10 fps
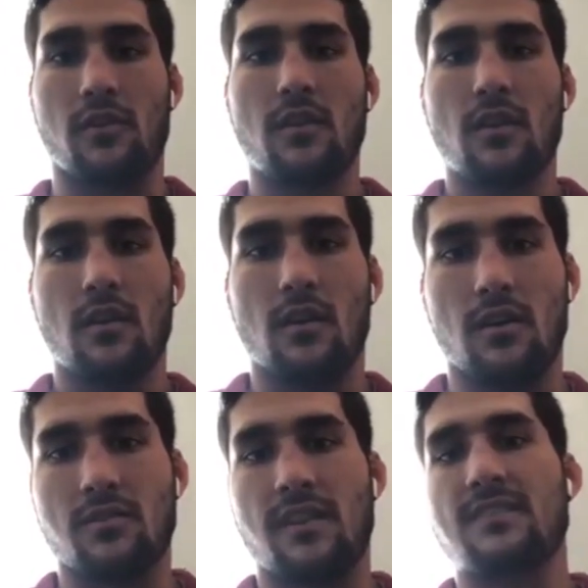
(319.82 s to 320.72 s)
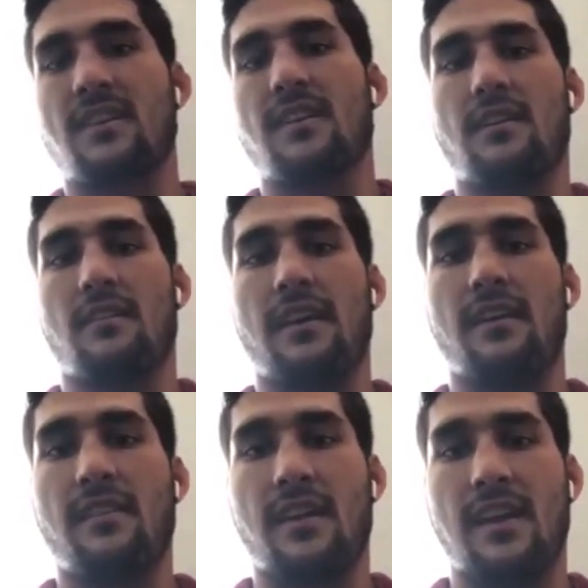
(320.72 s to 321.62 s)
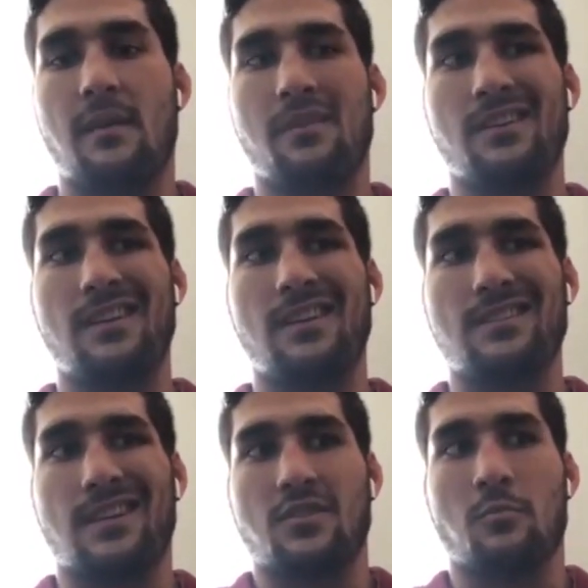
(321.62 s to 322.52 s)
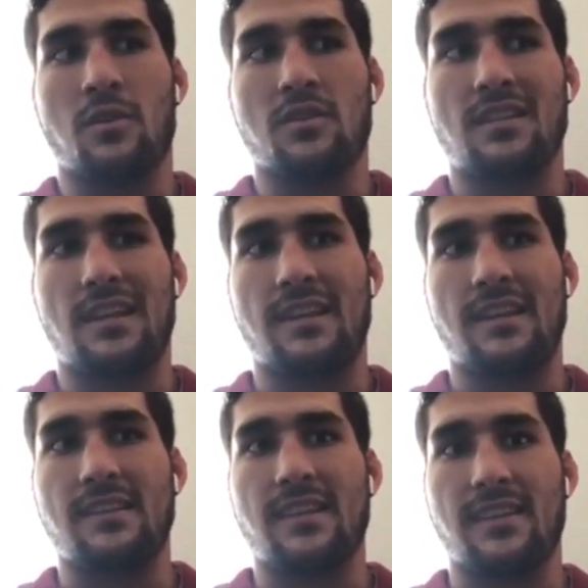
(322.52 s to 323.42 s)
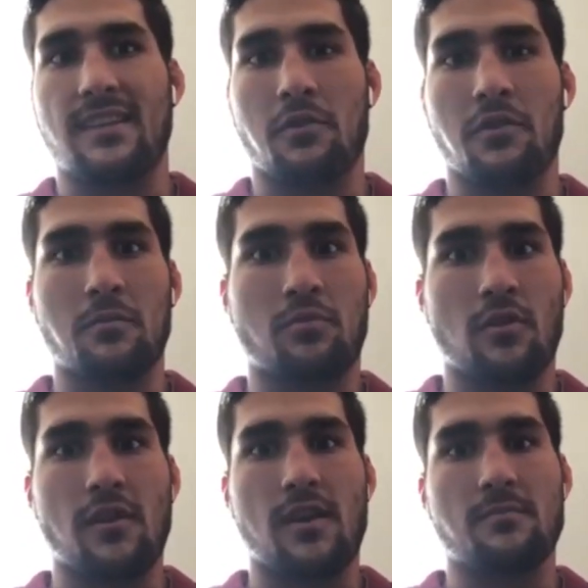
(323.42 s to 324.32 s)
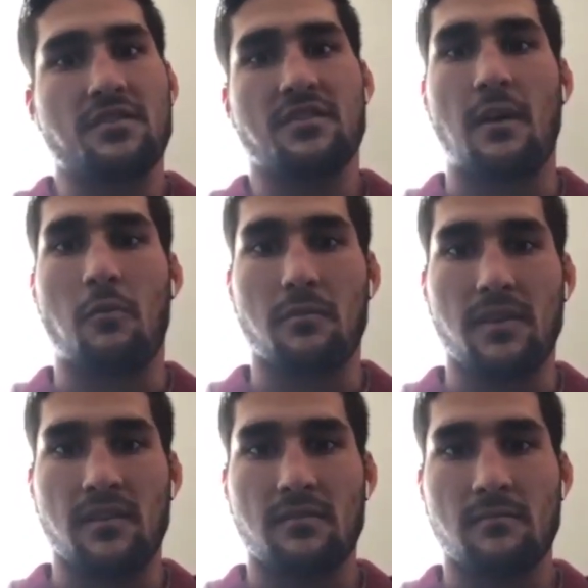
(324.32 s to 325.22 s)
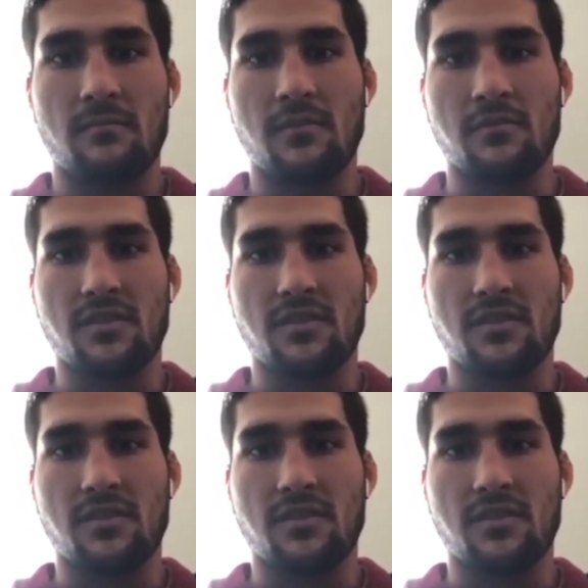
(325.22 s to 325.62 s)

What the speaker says: So that's kind of how that happened. It's not so much that I didn't think they were good programs. It's just I want to do something different.